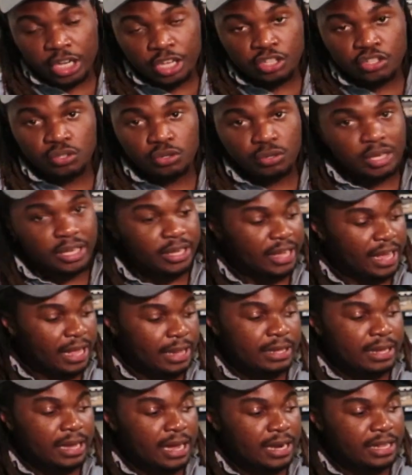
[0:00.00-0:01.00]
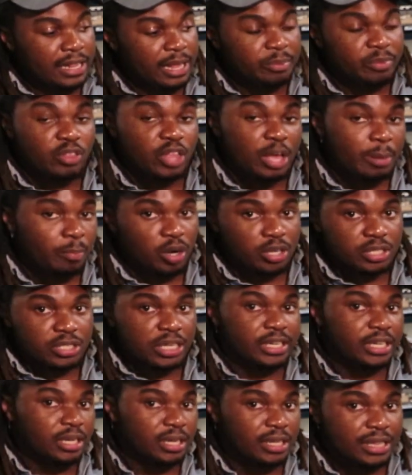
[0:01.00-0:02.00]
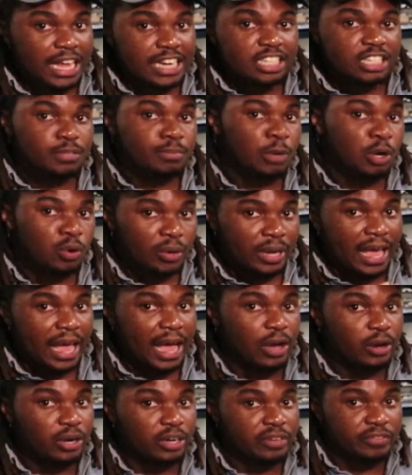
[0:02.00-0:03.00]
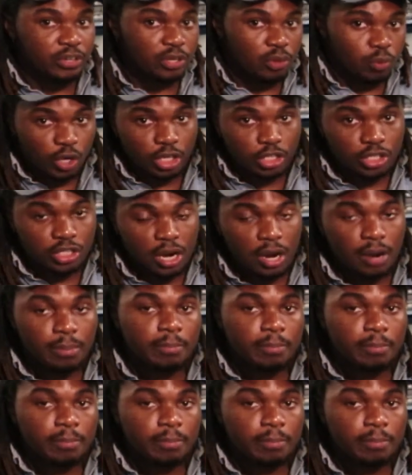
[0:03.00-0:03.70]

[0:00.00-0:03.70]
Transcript: so you can get kind of that particulate, that smoke out of your workshop.